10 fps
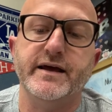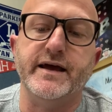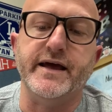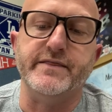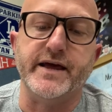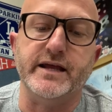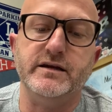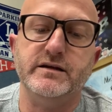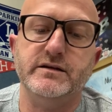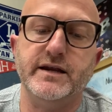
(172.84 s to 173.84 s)
And
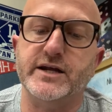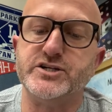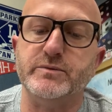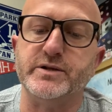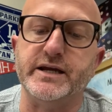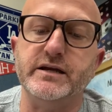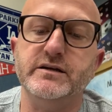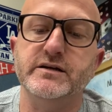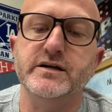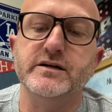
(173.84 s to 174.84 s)
then, had she
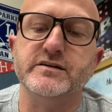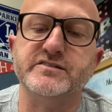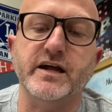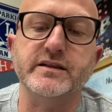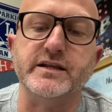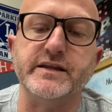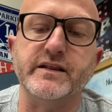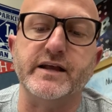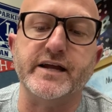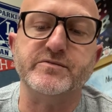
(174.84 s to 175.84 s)
blinked? Suddenly,
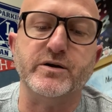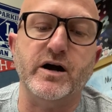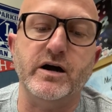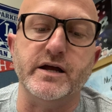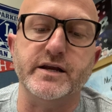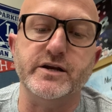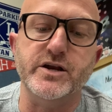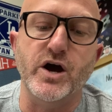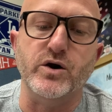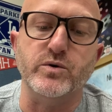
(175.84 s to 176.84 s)
the lights were gone.
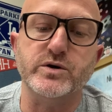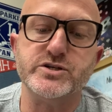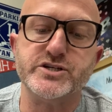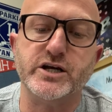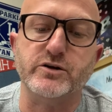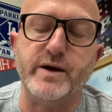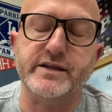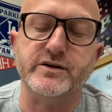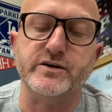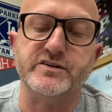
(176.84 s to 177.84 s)
No, she
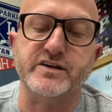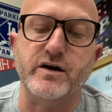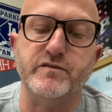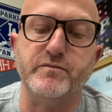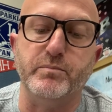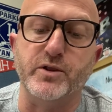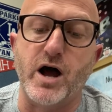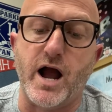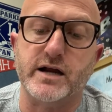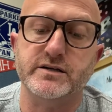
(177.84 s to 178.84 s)
corrected herself.
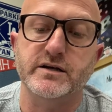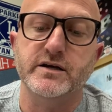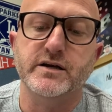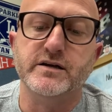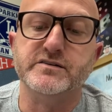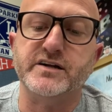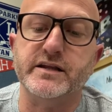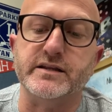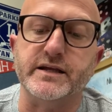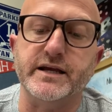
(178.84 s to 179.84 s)
Blocked.
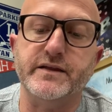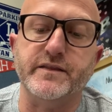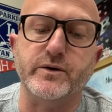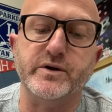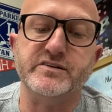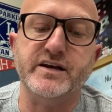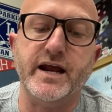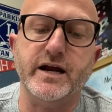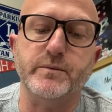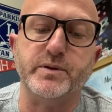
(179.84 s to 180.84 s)
Suddenly, there was
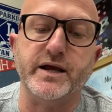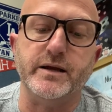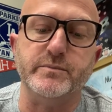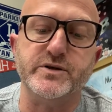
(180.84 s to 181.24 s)
an airplane